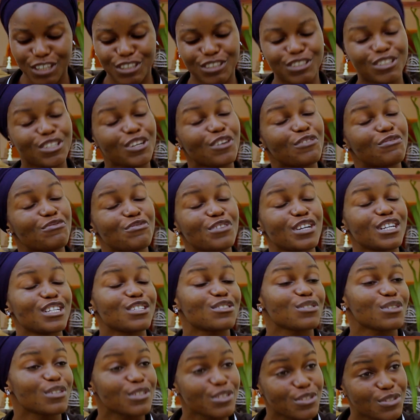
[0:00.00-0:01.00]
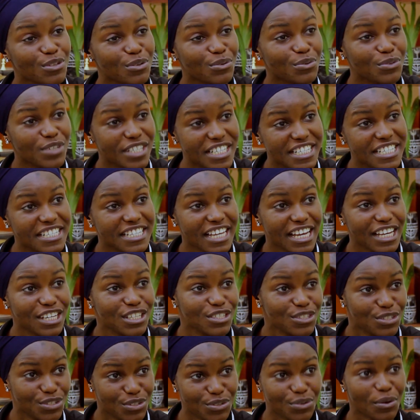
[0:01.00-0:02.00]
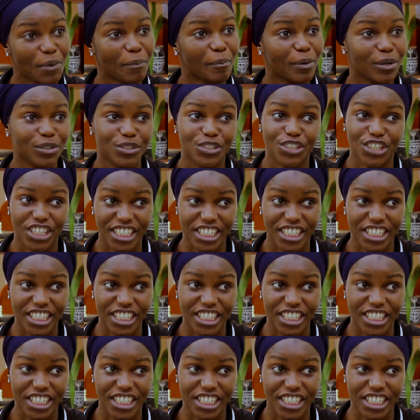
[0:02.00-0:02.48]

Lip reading: Do your friends also criticize you about your